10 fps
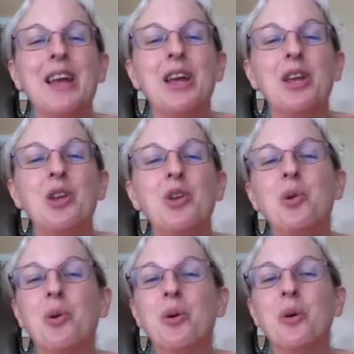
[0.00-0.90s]

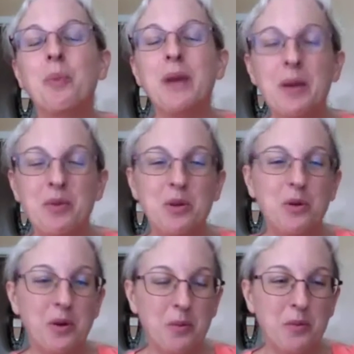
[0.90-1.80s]
your
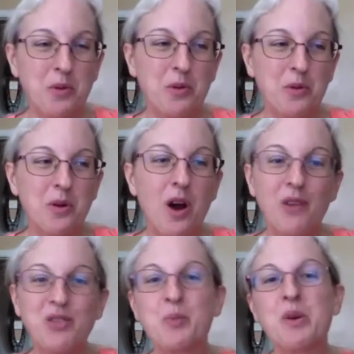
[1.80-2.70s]
your your
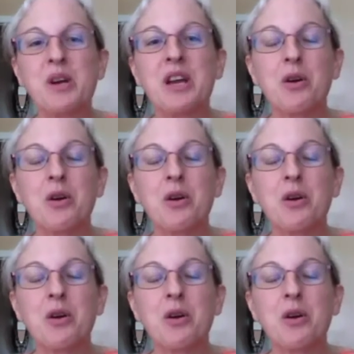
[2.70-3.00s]
offspring